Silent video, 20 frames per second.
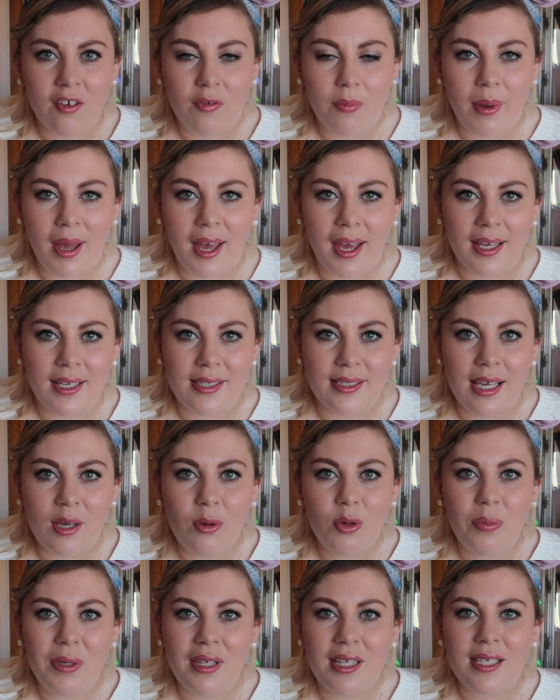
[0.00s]
gift bags, it
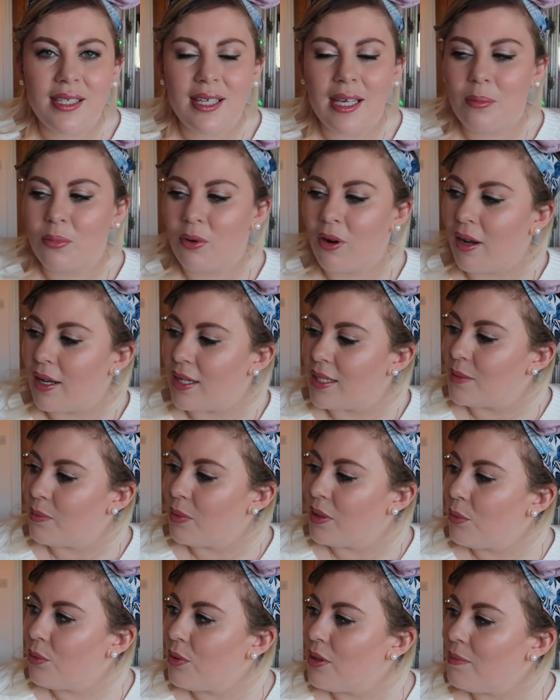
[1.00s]
would be the same price,
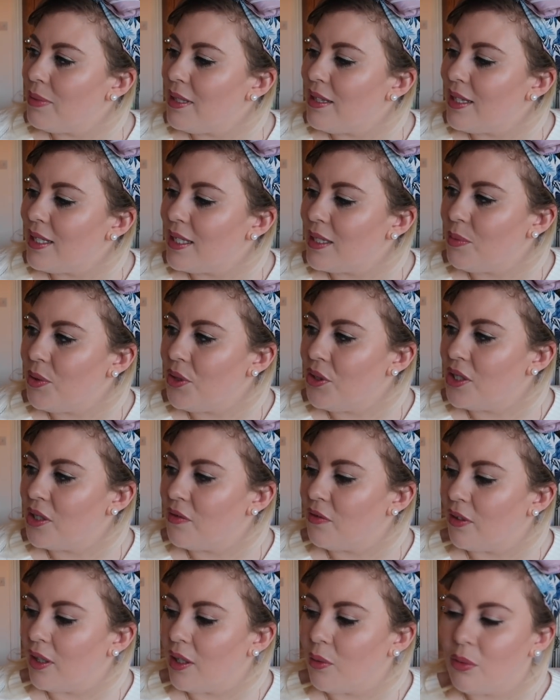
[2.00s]
but it wouldn't be this
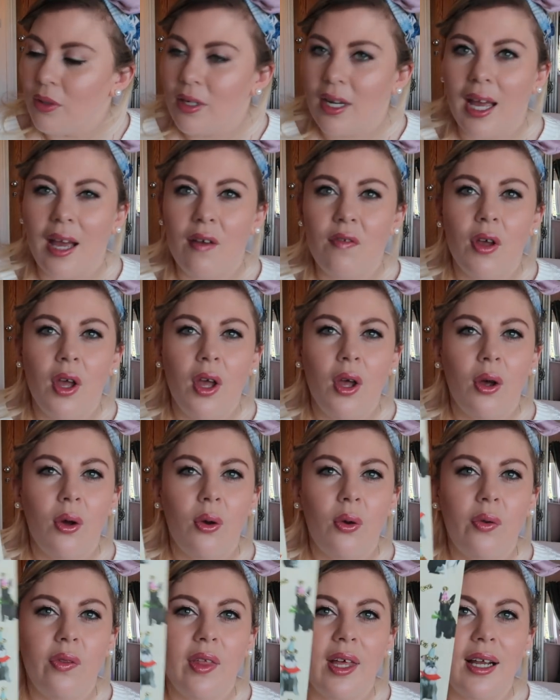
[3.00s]
beautiful. It wouldn't have
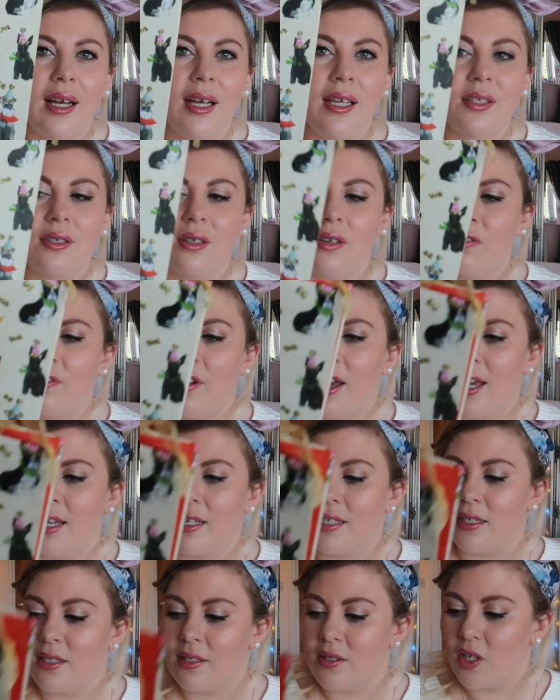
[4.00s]
all that glitter
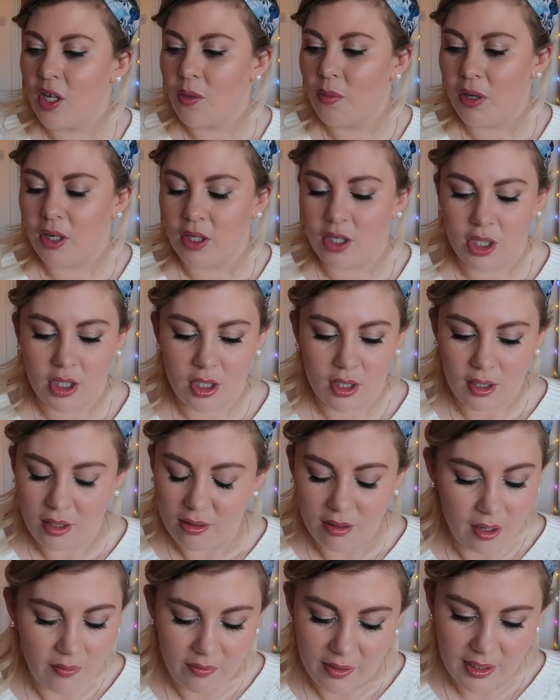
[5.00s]
effect and so much
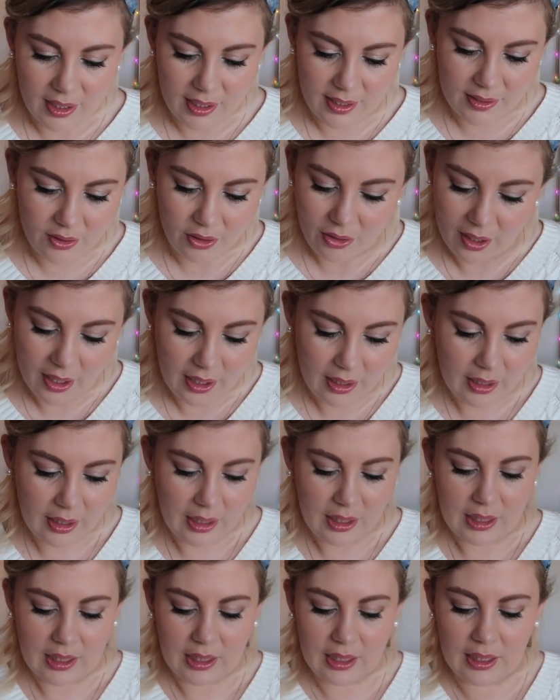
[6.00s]
loveliness on it.
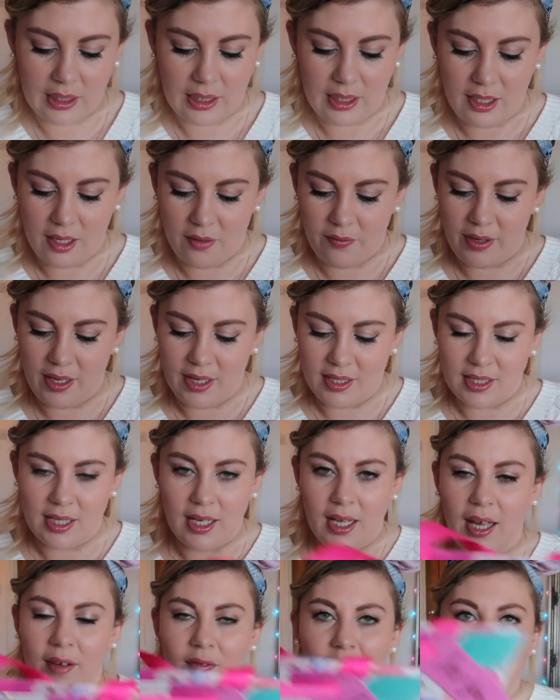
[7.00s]
I love it.
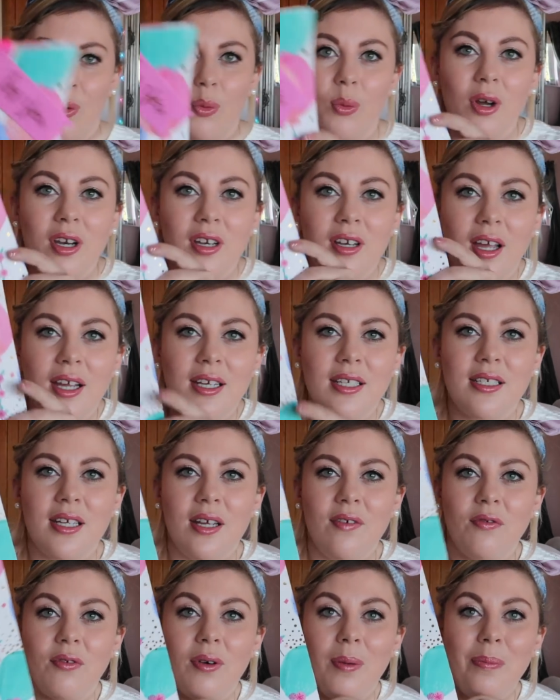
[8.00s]
And for
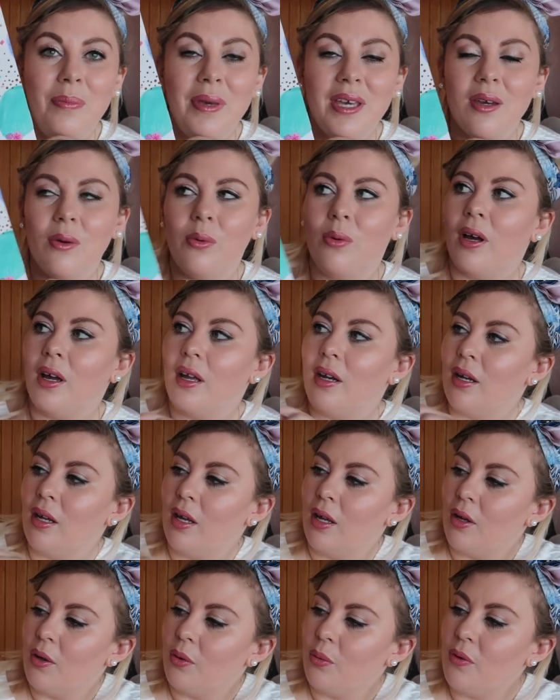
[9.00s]
$1.99 for a bigger one
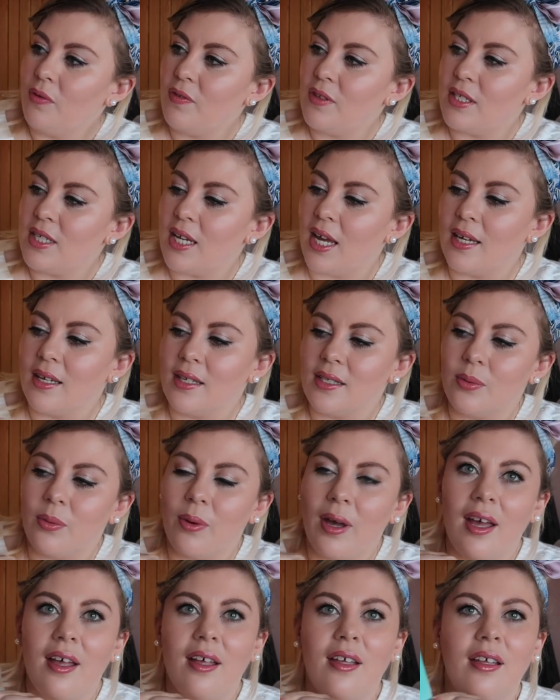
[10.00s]
with the tag as
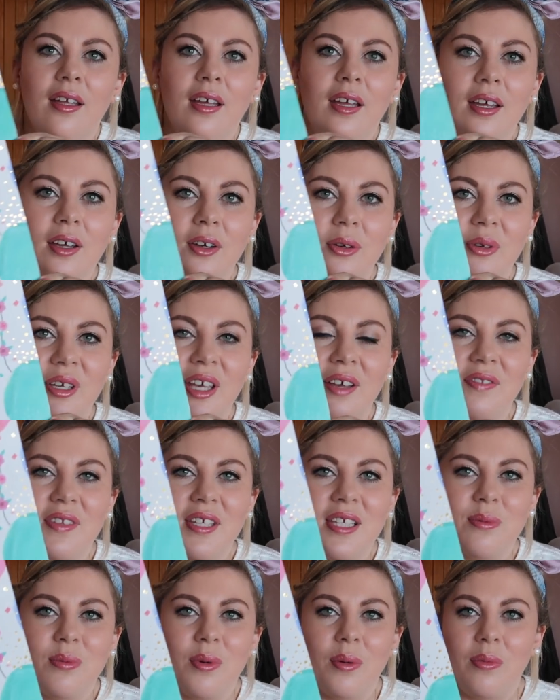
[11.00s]
well, we have
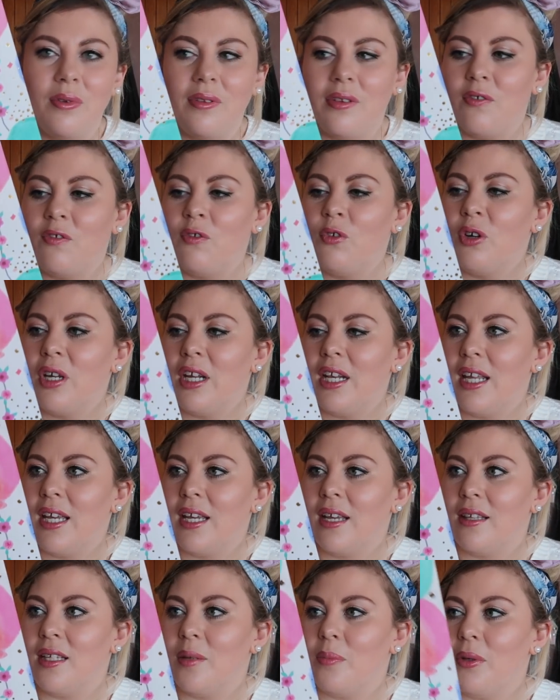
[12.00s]
this one with the
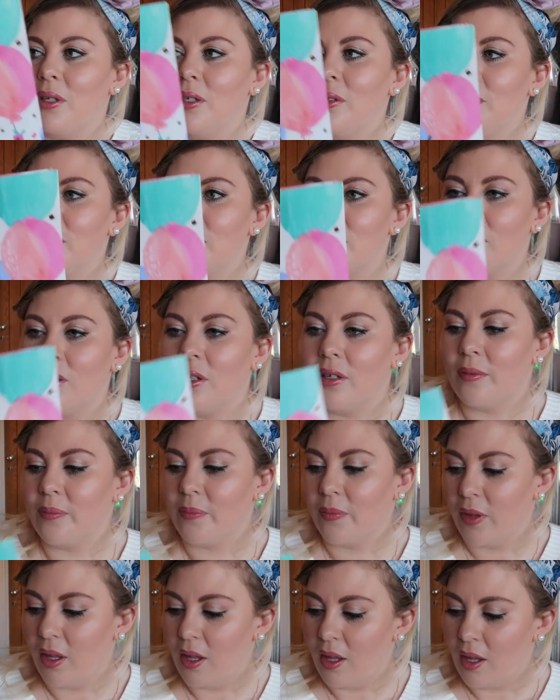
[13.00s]
foiling and the balloons on.